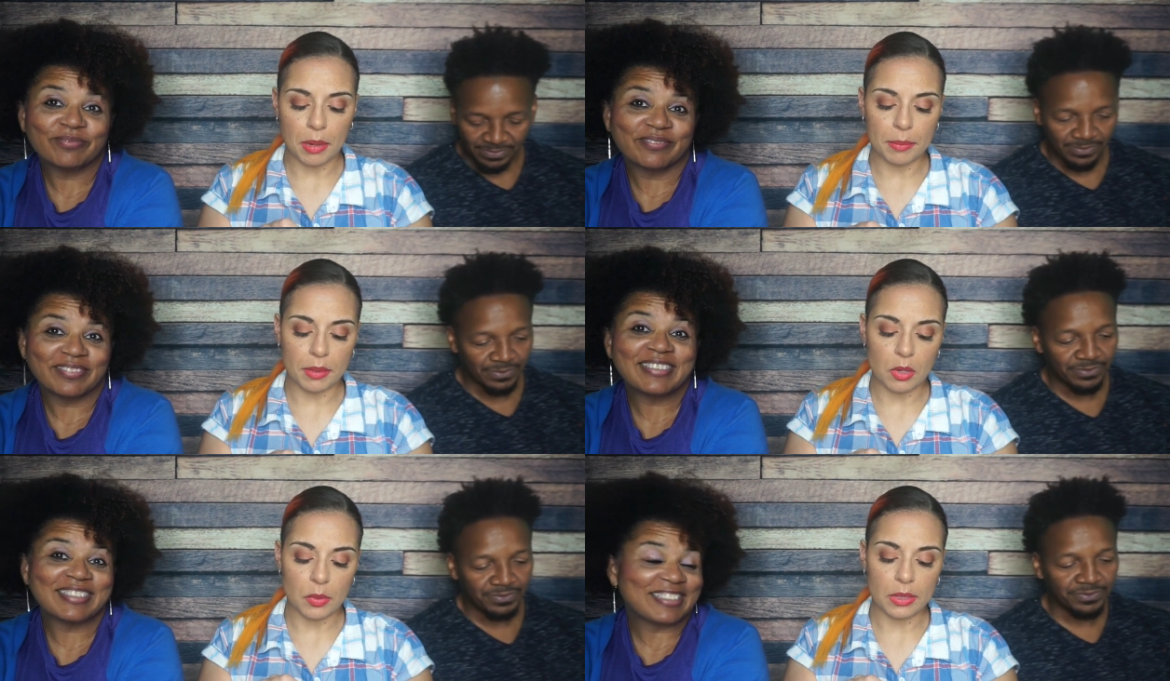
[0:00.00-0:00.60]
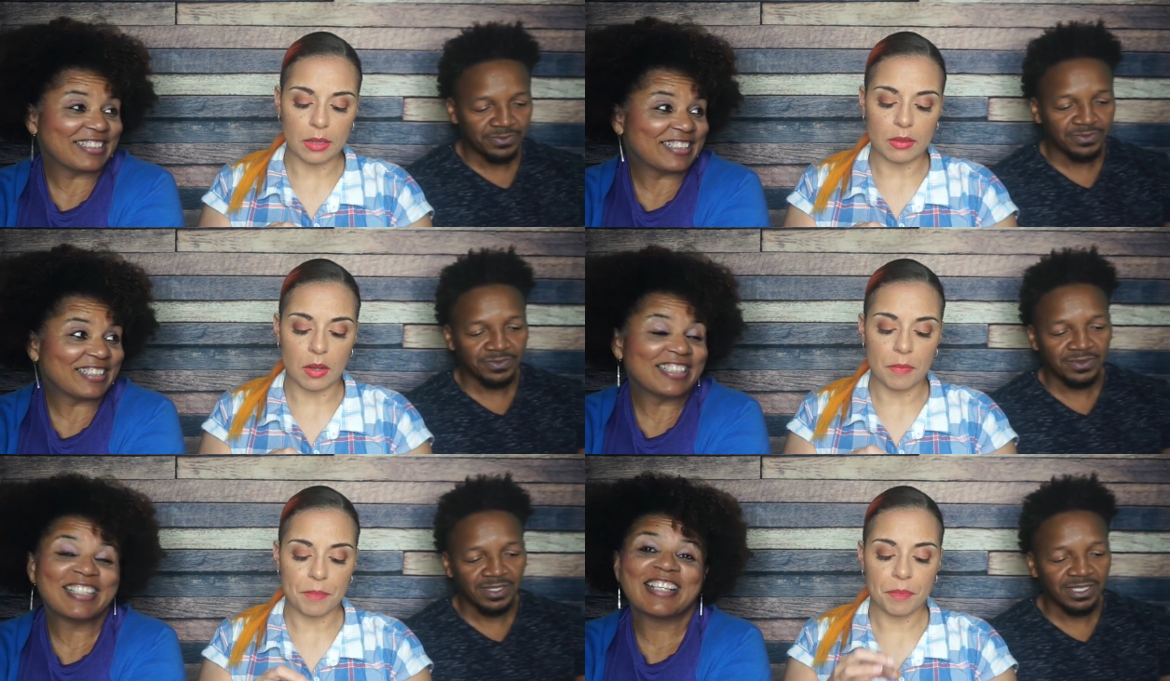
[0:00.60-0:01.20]
Speaker 1: barbecuey. Let's
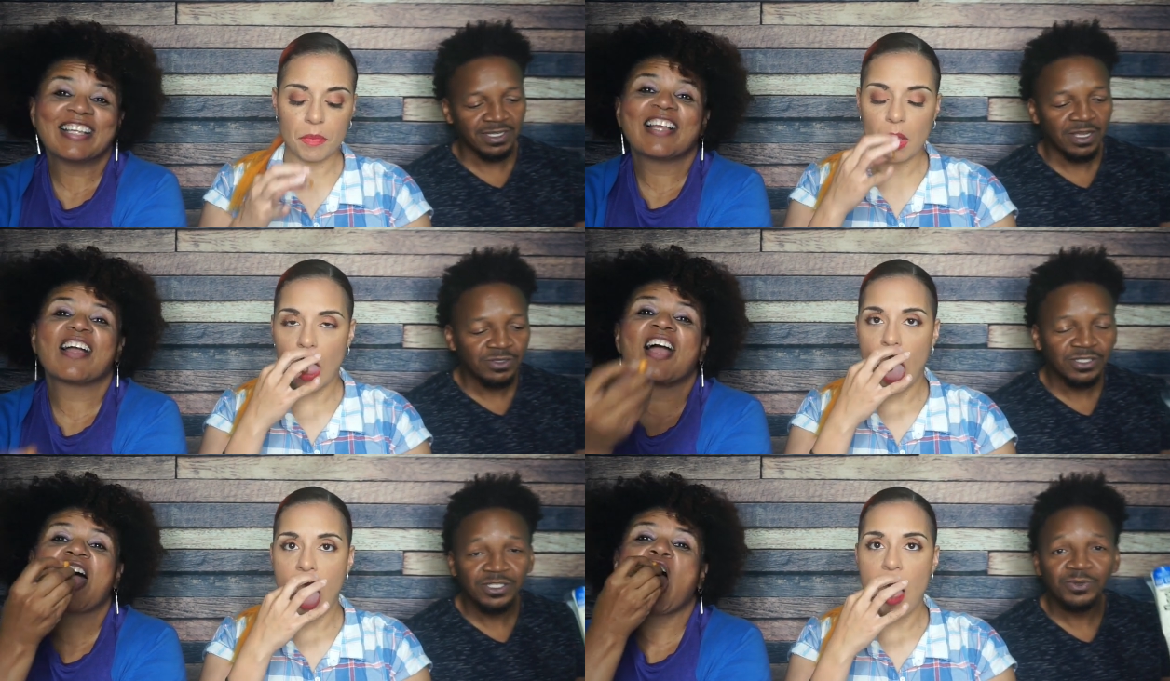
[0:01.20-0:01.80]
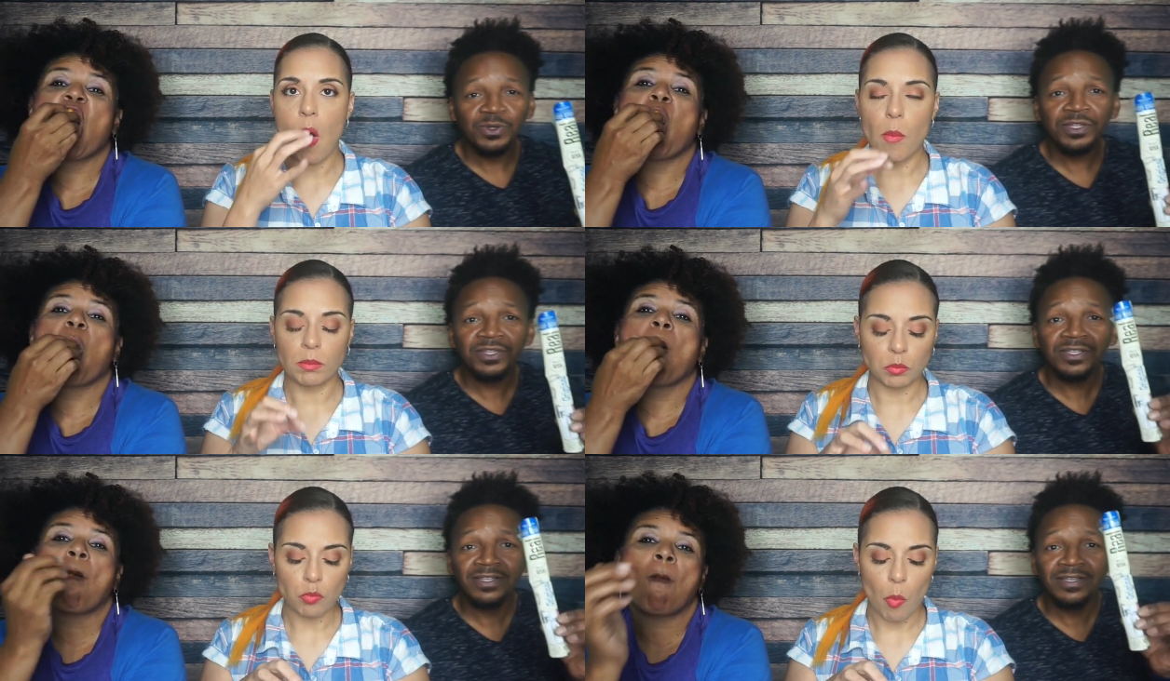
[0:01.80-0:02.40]
go.
Speaker 2: Those good with